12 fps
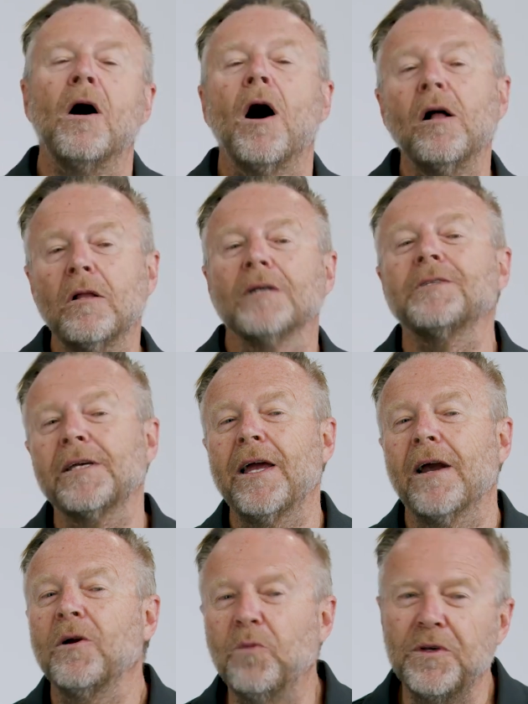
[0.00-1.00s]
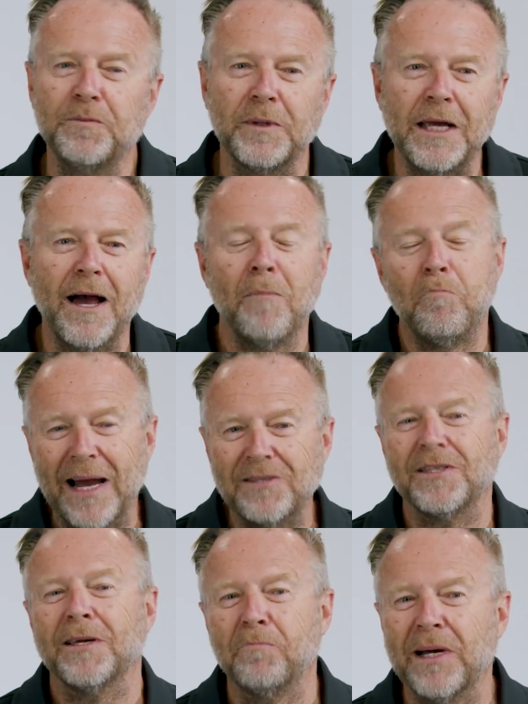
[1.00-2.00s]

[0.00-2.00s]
I like to carry with me a basic